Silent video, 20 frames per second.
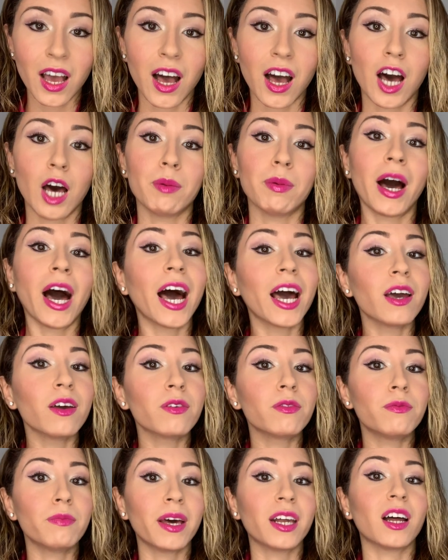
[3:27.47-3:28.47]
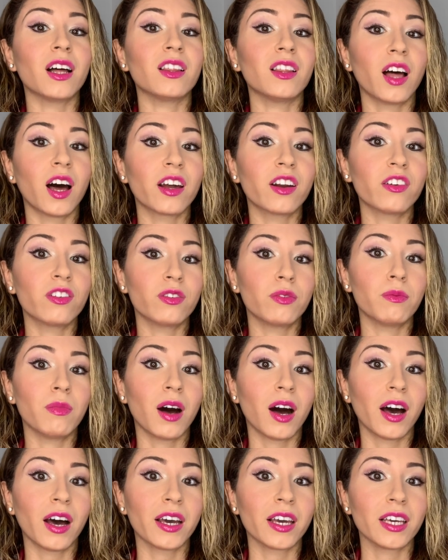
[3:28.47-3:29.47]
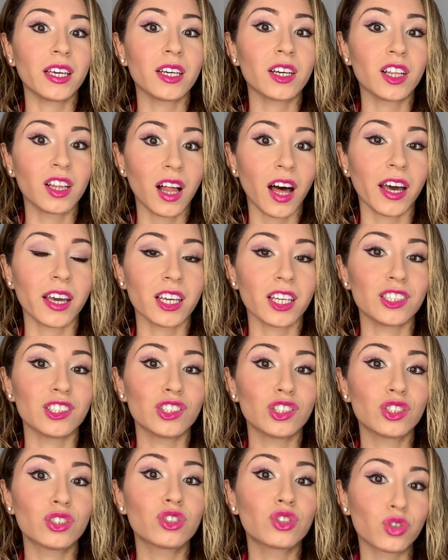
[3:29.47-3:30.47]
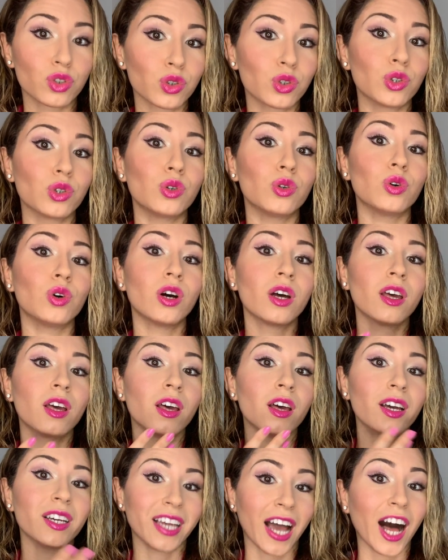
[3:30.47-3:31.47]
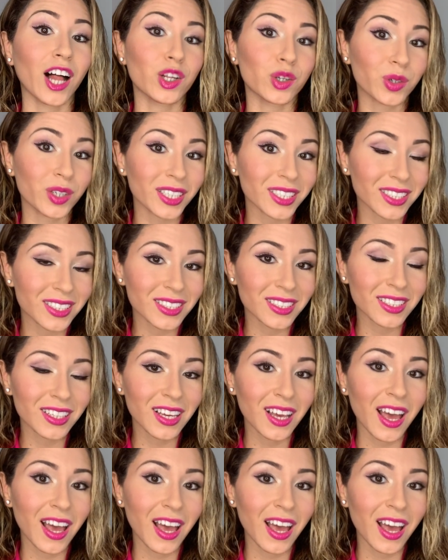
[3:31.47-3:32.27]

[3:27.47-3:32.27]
Um, I've met a lot of my clients through galleries,